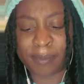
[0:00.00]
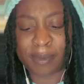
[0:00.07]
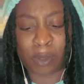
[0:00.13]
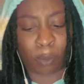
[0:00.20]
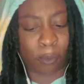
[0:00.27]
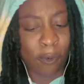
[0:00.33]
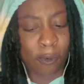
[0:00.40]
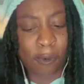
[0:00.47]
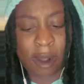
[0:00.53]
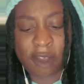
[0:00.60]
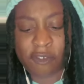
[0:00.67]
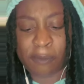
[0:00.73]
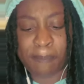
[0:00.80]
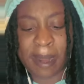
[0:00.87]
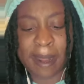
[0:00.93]
through
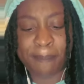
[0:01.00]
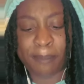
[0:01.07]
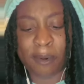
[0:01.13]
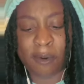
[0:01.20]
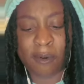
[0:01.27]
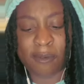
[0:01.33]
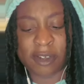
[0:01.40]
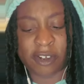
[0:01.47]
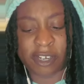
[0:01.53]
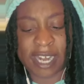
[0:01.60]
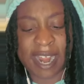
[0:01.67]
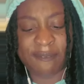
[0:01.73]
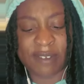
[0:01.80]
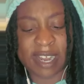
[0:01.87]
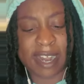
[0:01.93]
other people. You're
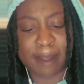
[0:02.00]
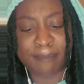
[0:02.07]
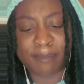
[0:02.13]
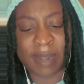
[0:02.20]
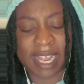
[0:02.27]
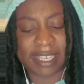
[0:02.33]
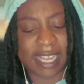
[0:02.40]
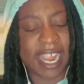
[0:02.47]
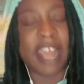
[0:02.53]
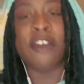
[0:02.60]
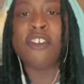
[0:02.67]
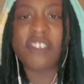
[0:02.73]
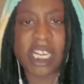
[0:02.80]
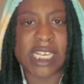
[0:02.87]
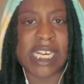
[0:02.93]
giving them like the
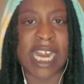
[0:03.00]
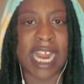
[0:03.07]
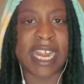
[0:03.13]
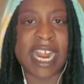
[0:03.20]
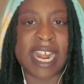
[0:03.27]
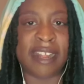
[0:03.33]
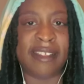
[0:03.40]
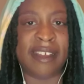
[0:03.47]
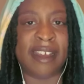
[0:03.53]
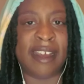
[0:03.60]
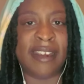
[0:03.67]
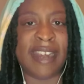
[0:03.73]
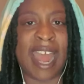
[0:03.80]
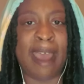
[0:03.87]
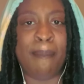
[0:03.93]
energy that they need to
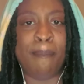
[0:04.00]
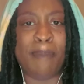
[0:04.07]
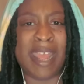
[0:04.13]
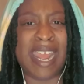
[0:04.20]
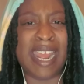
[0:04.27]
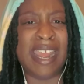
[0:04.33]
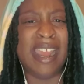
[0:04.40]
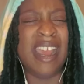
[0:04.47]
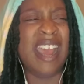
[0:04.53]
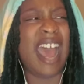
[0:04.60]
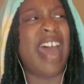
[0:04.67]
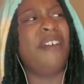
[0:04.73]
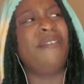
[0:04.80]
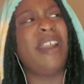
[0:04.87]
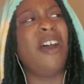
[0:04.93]
not be,
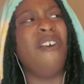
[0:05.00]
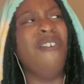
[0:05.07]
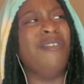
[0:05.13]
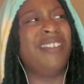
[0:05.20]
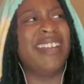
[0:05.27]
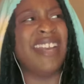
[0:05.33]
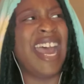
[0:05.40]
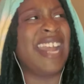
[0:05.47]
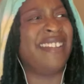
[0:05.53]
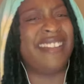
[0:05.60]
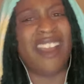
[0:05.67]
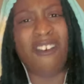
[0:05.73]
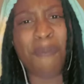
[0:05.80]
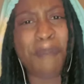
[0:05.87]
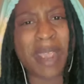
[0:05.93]
I don't know, to not
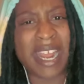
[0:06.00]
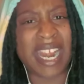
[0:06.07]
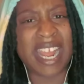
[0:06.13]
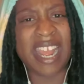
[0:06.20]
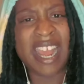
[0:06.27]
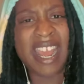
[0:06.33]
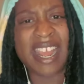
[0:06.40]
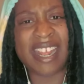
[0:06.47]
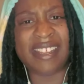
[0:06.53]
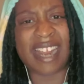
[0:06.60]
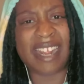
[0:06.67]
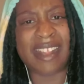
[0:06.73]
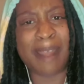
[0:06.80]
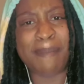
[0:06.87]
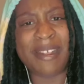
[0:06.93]
self-pity. It's
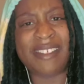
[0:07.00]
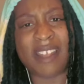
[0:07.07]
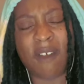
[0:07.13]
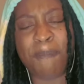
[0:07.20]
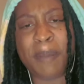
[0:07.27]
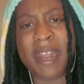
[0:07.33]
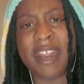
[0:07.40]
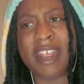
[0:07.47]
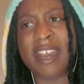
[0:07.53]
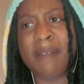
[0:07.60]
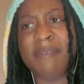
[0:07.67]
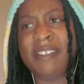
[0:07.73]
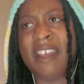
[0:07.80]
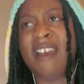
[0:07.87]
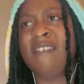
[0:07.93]
like they be self-pitying
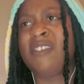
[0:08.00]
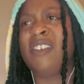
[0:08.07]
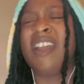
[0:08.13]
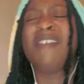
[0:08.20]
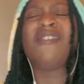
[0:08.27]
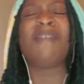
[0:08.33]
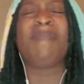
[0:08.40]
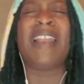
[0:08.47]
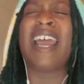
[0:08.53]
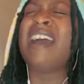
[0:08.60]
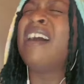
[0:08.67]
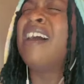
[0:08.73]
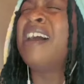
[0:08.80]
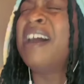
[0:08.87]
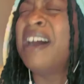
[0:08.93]
themselves, or they just be like,
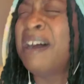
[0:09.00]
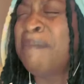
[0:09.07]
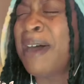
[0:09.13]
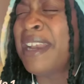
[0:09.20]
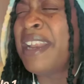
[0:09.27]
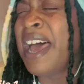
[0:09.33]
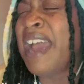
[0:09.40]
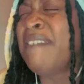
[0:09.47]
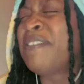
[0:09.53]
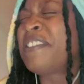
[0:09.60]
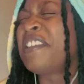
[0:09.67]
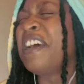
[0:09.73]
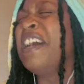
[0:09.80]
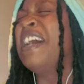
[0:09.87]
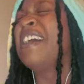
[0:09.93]
oh, my life
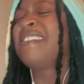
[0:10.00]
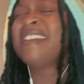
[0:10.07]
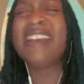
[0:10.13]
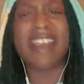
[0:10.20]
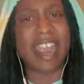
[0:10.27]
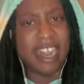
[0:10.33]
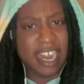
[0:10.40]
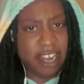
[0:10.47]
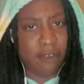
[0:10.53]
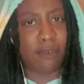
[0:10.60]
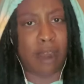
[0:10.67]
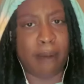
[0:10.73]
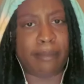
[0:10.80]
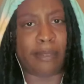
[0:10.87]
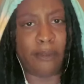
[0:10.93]
sucks, and then you
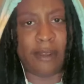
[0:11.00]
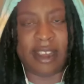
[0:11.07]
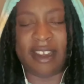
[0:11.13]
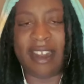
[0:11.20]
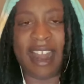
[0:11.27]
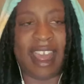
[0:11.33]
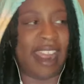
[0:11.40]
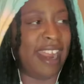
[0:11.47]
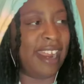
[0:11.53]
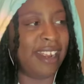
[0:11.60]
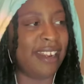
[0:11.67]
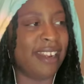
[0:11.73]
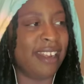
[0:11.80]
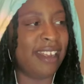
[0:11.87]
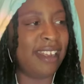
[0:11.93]
come through and you're like,
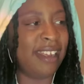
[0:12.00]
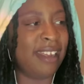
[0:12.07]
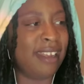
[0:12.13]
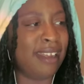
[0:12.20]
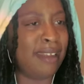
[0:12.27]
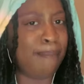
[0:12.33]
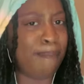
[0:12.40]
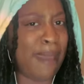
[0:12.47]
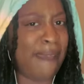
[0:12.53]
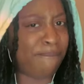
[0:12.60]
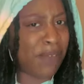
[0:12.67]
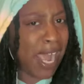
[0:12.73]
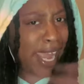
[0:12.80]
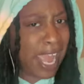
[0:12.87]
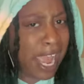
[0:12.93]
man,
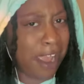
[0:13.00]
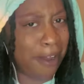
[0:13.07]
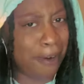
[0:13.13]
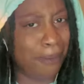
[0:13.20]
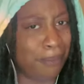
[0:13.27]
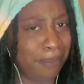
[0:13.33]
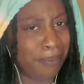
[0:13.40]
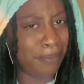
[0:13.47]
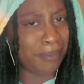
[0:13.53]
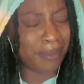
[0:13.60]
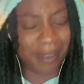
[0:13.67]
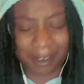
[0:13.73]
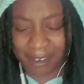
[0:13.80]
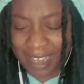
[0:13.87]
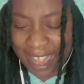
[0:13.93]
fuck him,
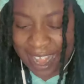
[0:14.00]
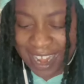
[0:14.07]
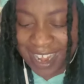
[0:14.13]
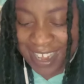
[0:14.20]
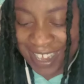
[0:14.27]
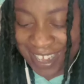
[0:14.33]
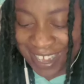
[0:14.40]
okay?